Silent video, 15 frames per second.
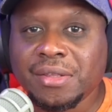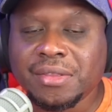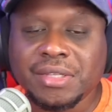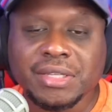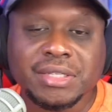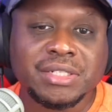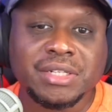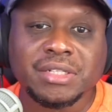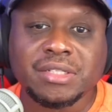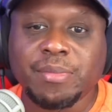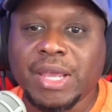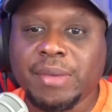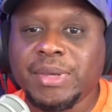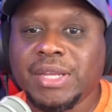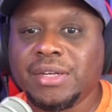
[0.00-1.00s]
This just
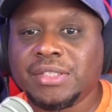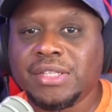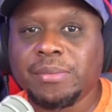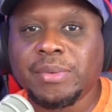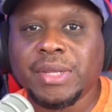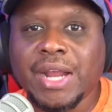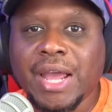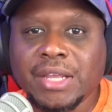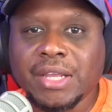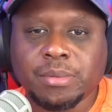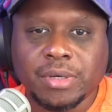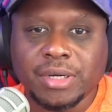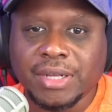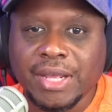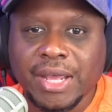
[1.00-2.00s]
may be the tip of the
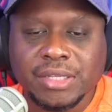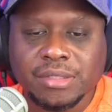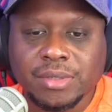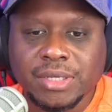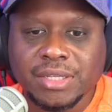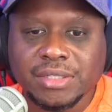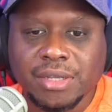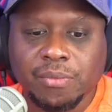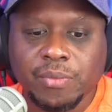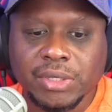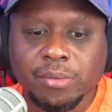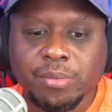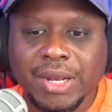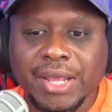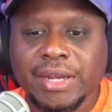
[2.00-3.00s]
iceberg, guys, because when
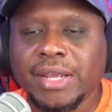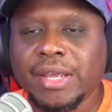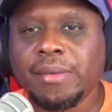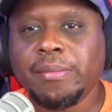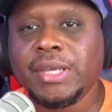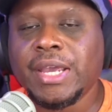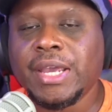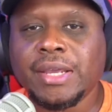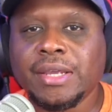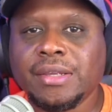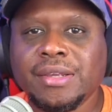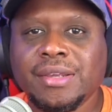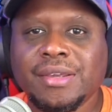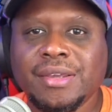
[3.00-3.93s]
you play in the NBA,